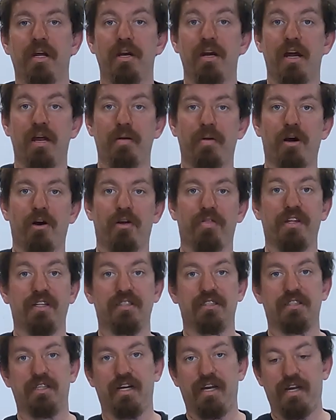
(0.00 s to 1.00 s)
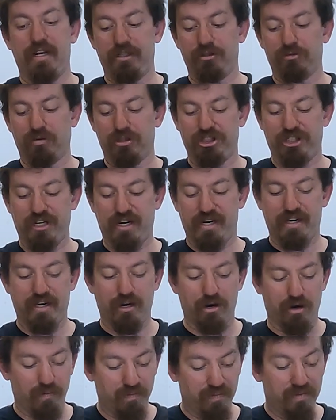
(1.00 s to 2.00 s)
be a nightmare at this stage once you get
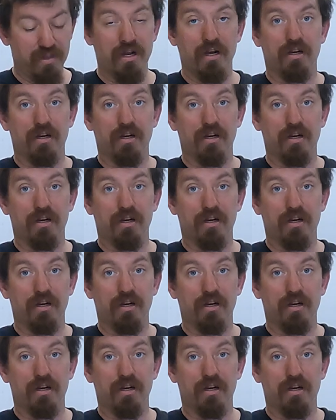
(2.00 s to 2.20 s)
here.